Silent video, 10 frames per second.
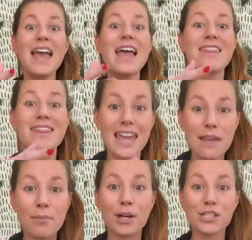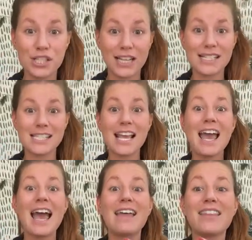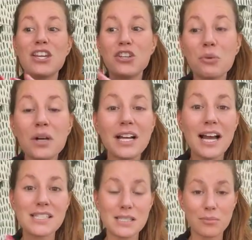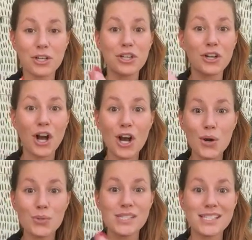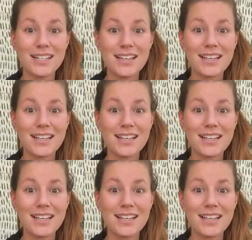and they purchase, and then your customer, your host,